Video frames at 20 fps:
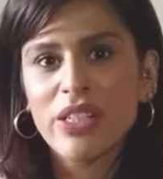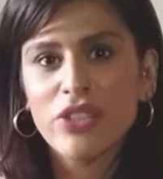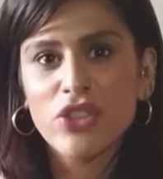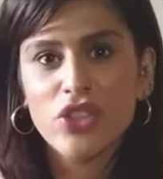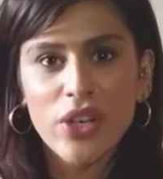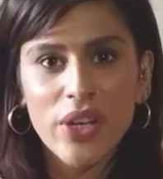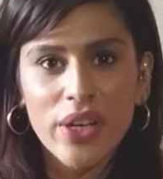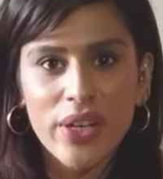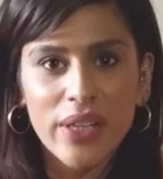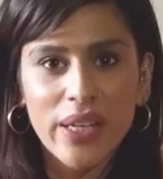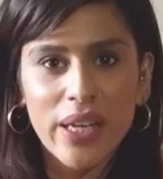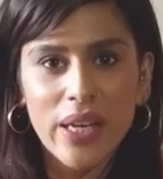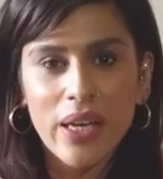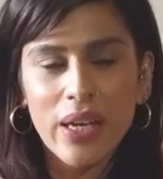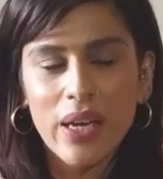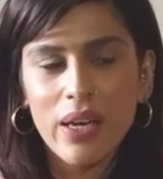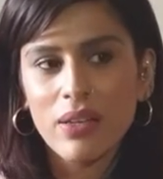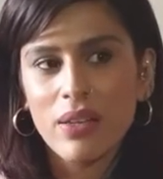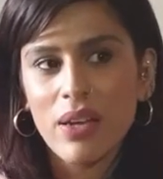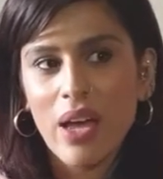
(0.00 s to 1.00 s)

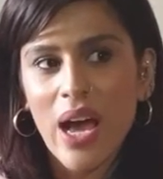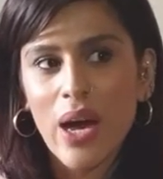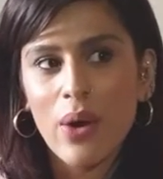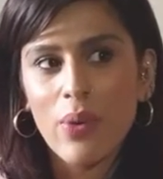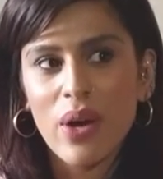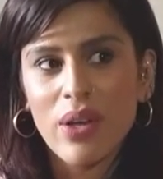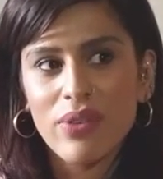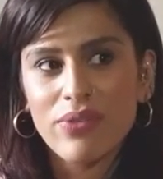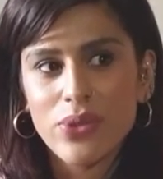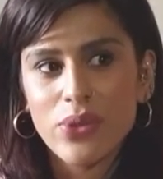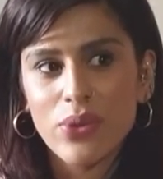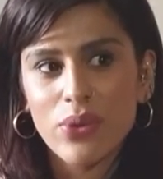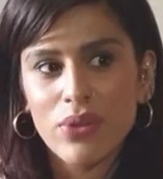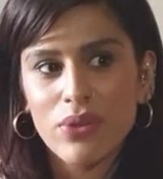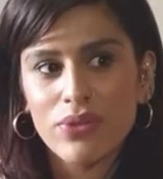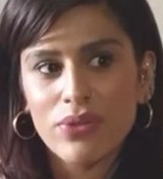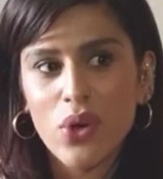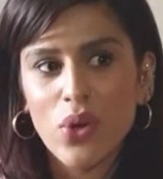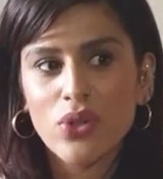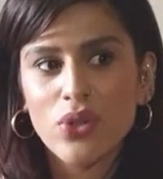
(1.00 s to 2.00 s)
journey and how I've
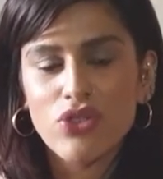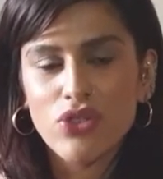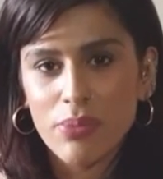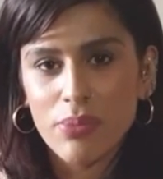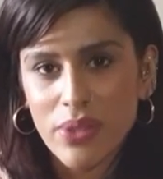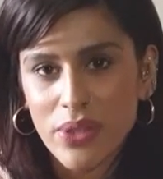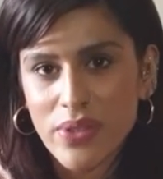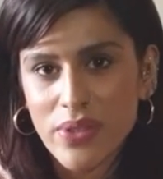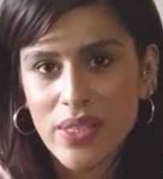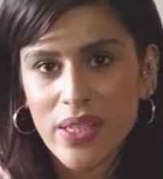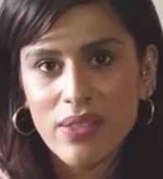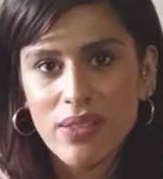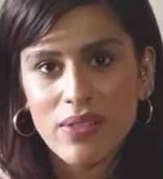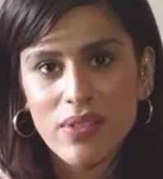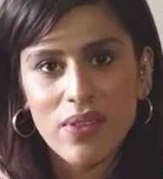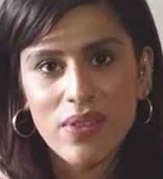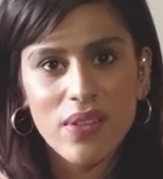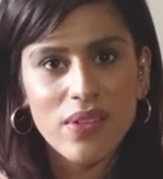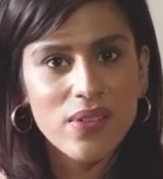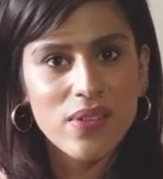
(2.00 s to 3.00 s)
sort of contributed
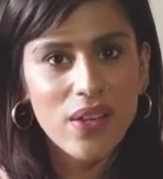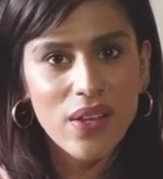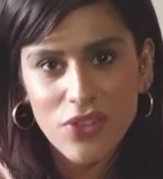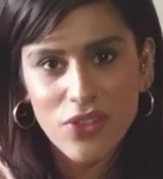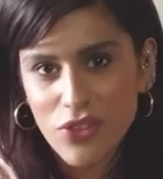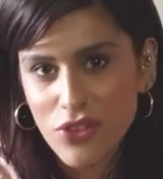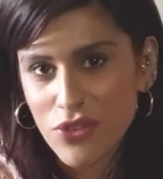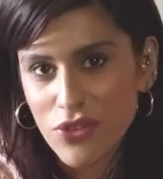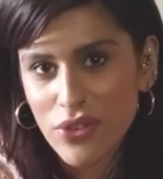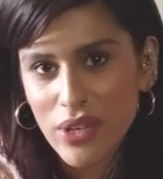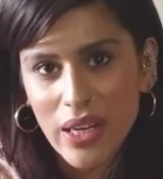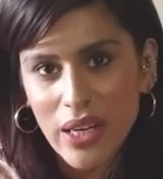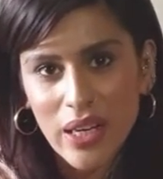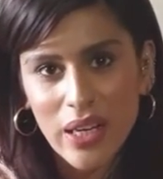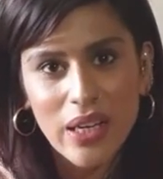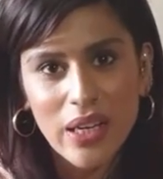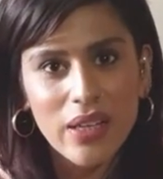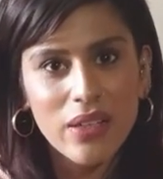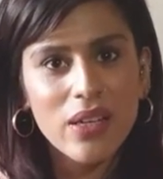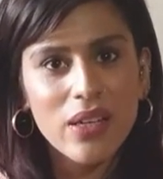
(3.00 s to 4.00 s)
to this
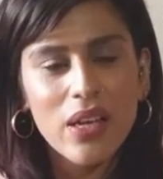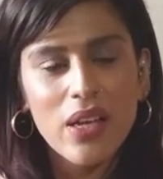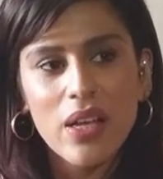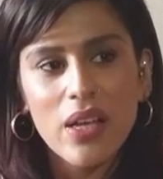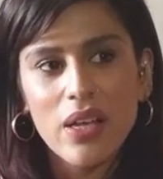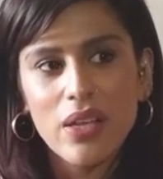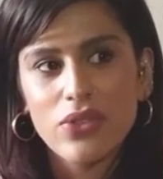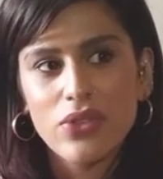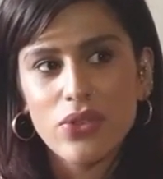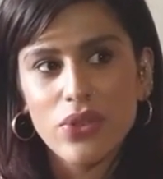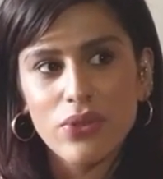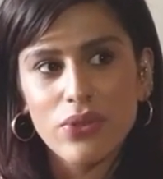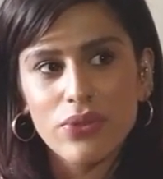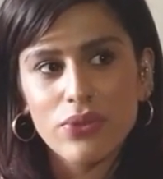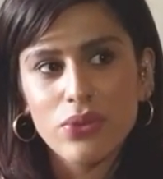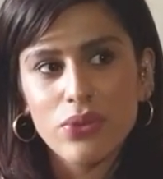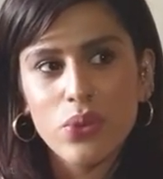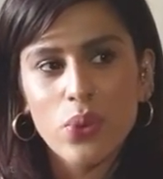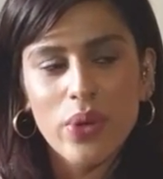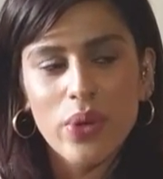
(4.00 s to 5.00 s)
country, and sort
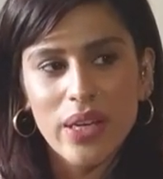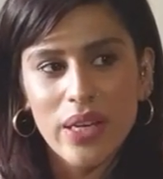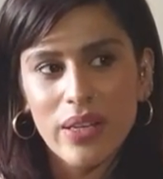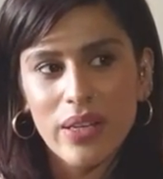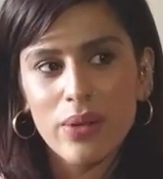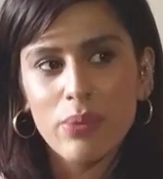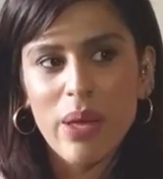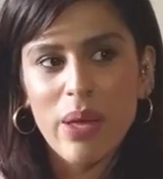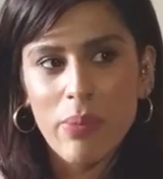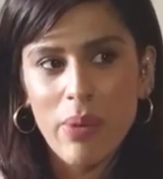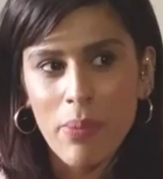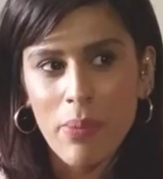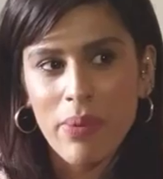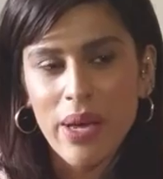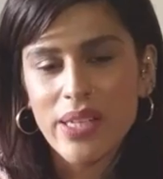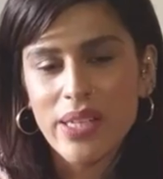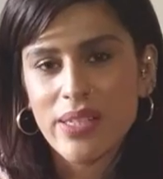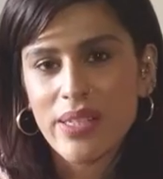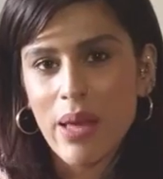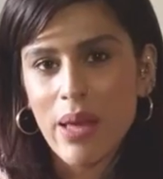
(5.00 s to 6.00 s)
of talking a little bit about
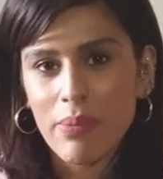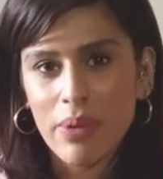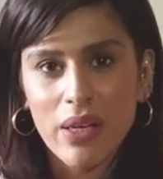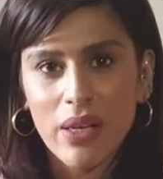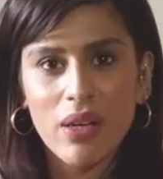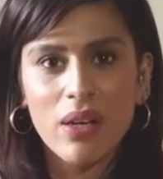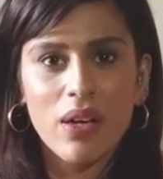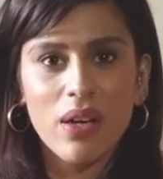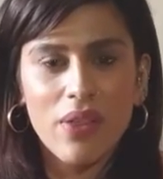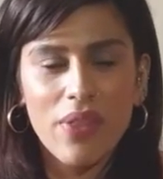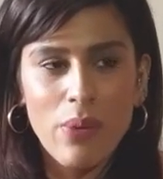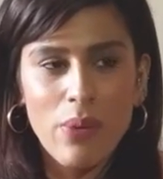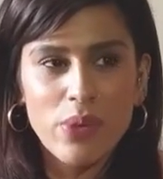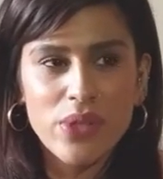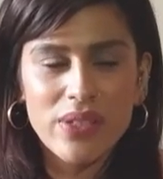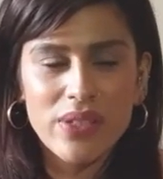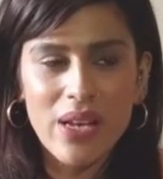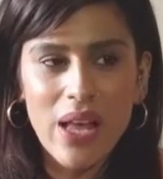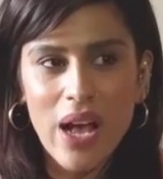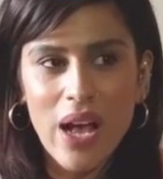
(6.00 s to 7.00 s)
my Islamic art. That
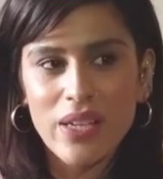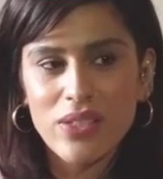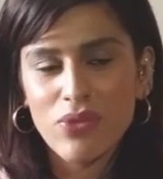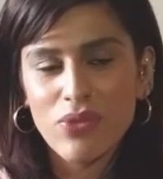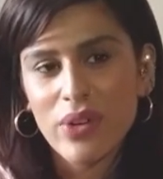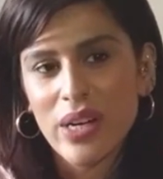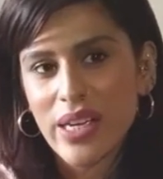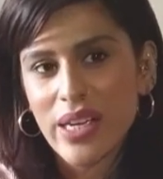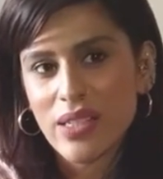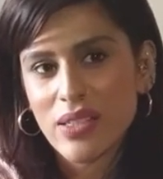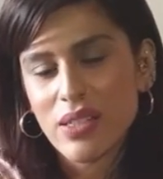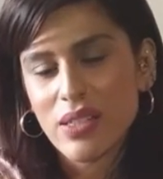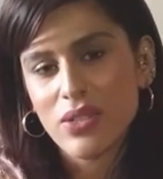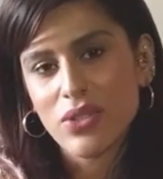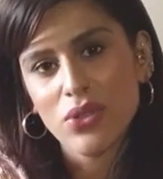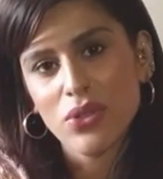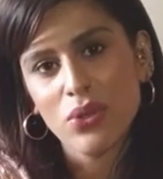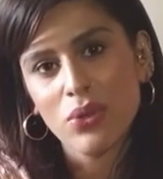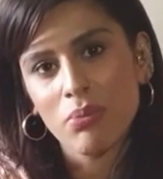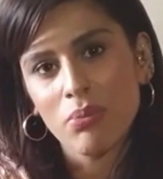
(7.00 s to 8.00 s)
wasn't as related
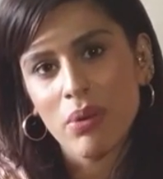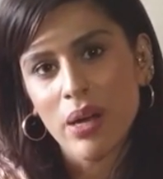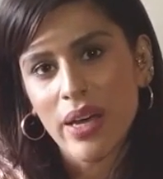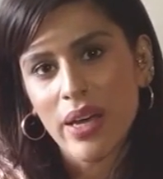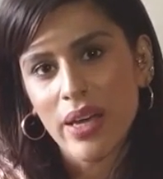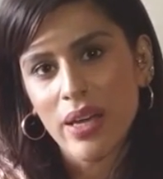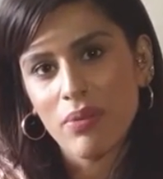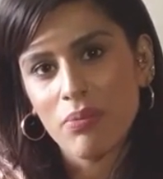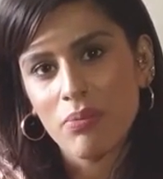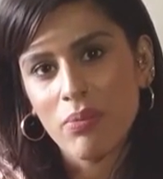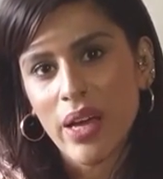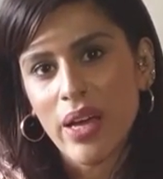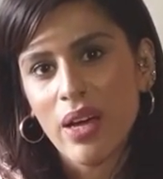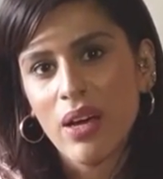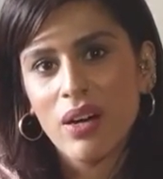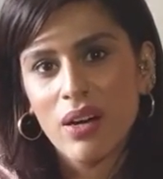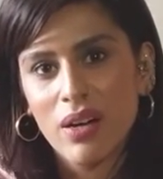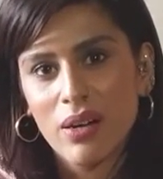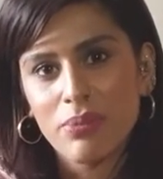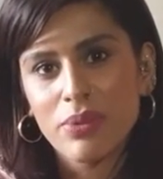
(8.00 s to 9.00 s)
to my
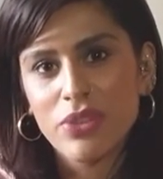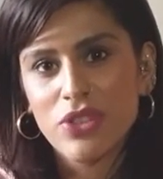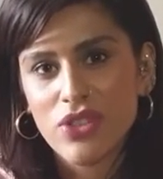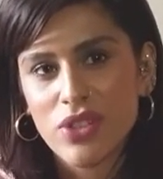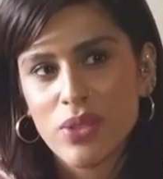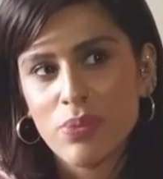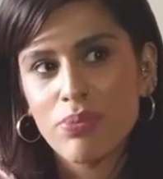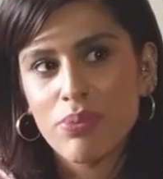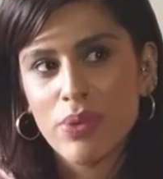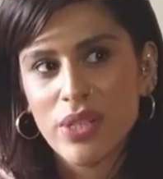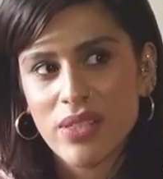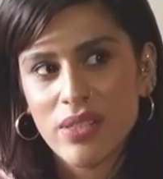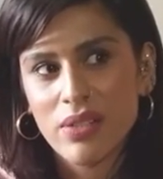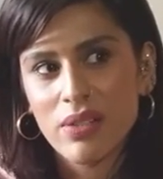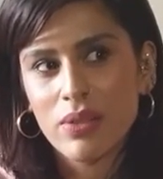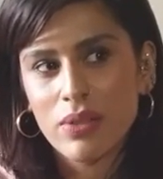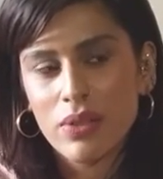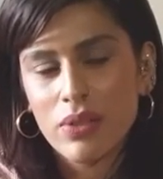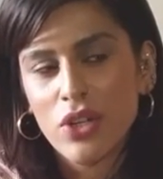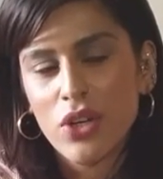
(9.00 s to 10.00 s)
art, but just
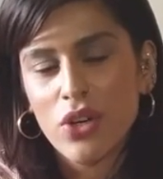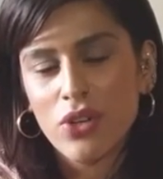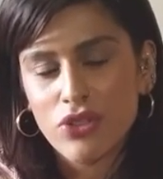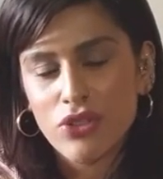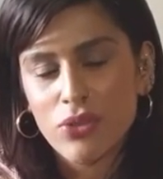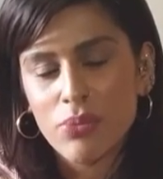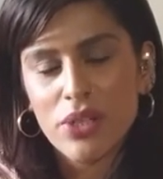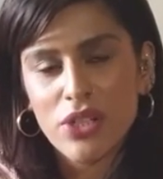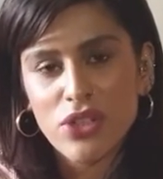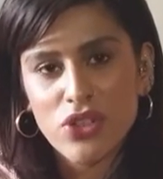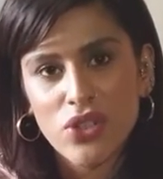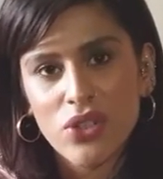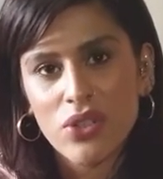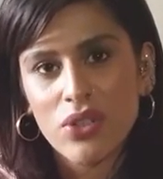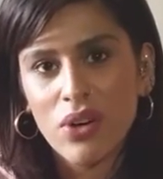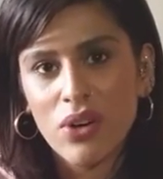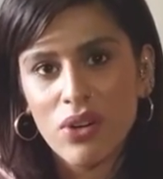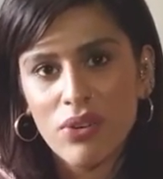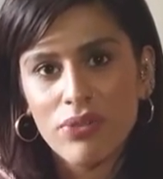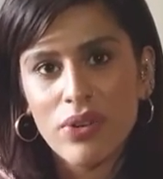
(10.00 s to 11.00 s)
the
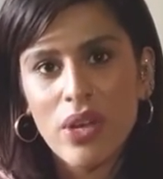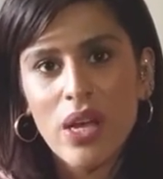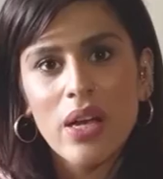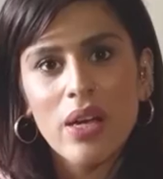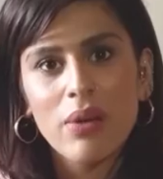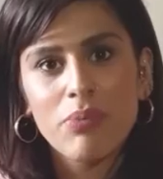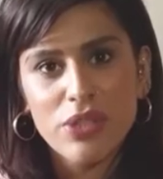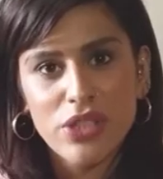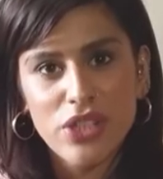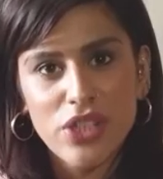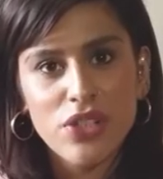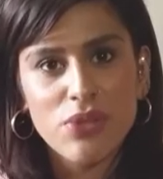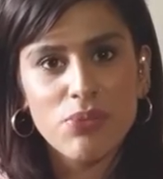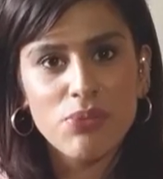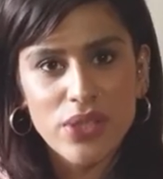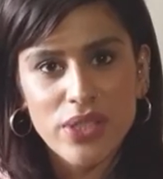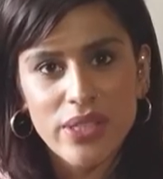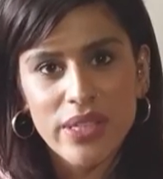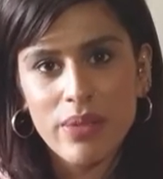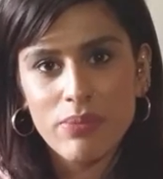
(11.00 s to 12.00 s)
contribution of British
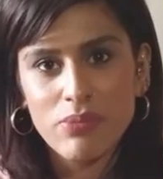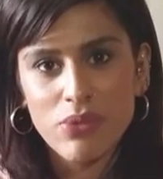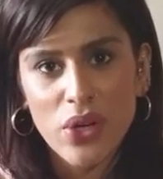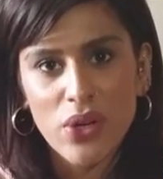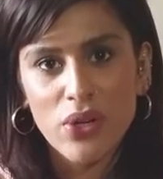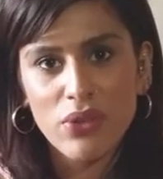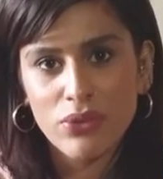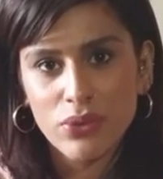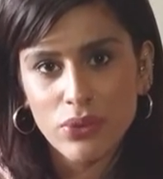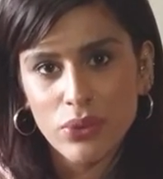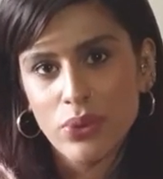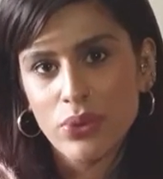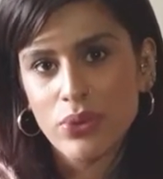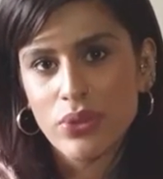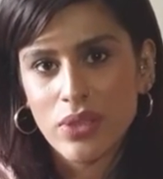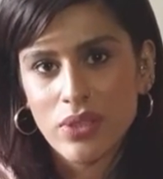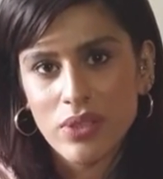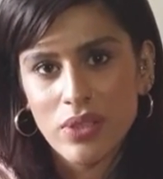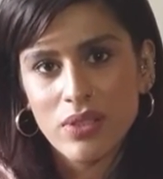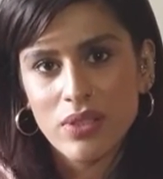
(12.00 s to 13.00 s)
Muslims overall
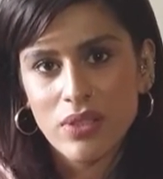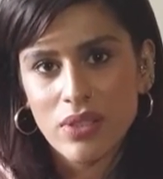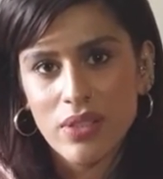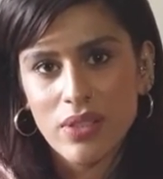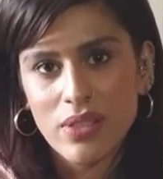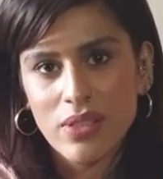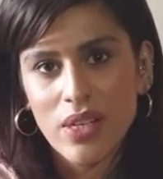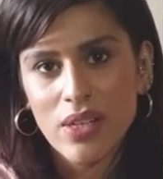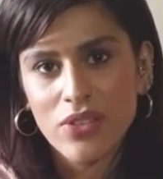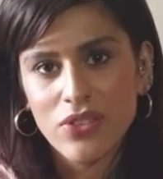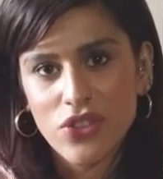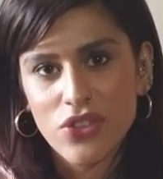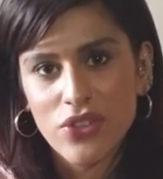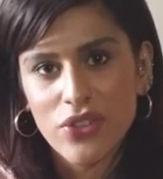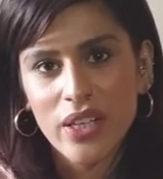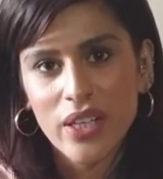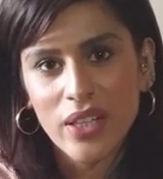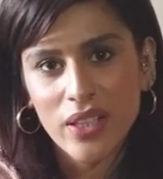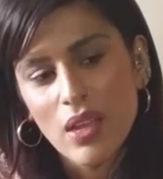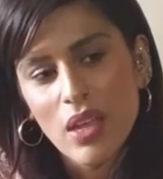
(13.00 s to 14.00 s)
to this
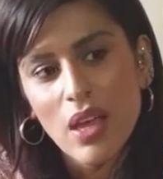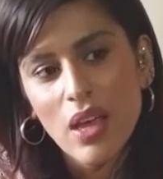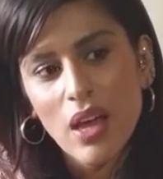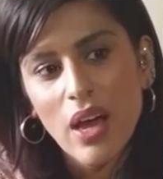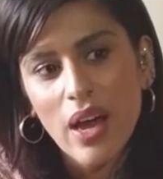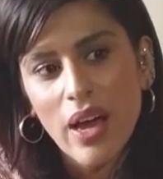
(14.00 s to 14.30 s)
country.